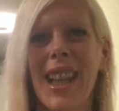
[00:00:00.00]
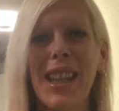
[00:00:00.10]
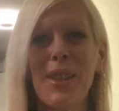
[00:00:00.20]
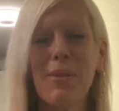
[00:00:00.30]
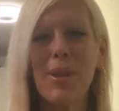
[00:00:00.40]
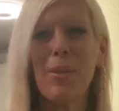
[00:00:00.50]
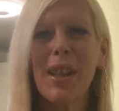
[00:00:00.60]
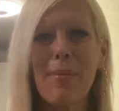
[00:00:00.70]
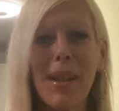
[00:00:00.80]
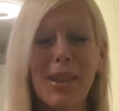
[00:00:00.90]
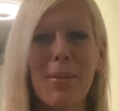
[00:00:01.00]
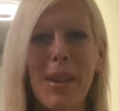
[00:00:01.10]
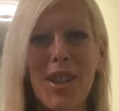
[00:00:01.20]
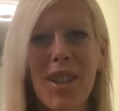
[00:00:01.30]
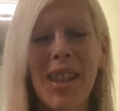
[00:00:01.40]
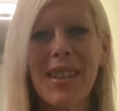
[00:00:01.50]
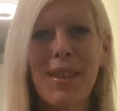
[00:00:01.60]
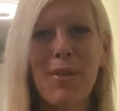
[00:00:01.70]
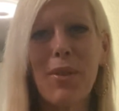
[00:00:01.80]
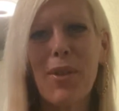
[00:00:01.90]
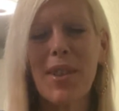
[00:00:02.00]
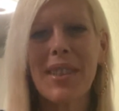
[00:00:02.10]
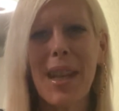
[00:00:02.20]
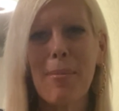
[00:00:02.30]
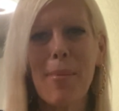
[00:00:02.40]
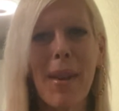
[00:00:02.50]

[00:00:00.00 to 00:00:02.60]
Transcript: Hello and welcome back to my channel. If you're first time here,